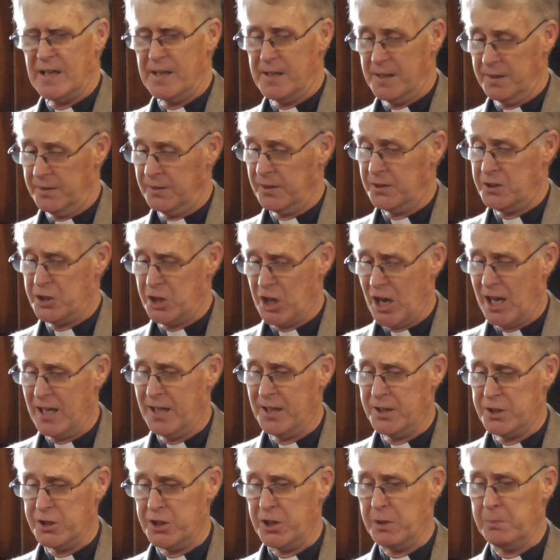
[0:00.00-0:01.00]
It is a
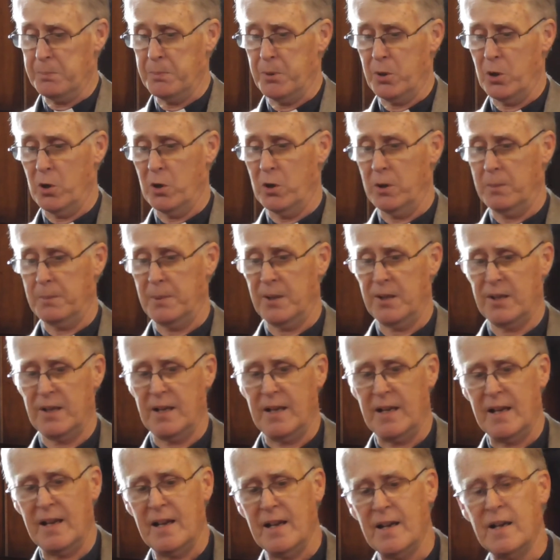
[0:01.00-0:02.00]
challenging poem,
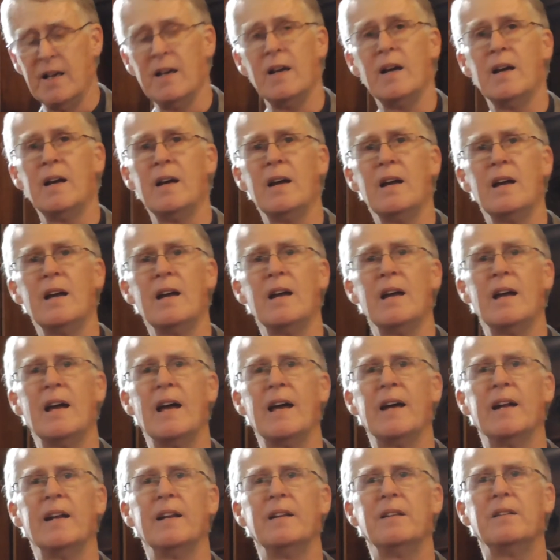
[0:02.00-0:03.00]

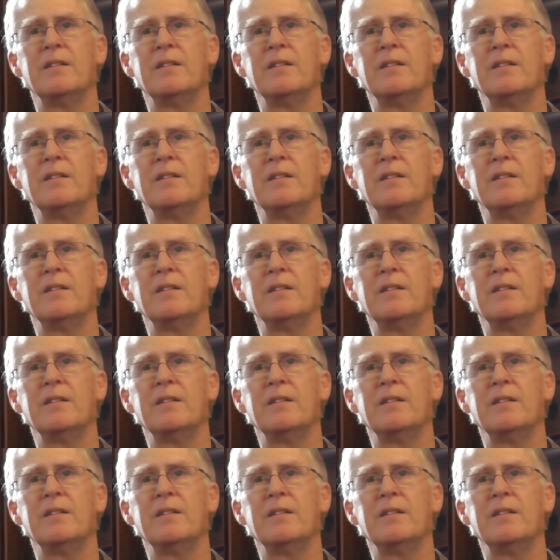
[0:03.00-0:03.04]
and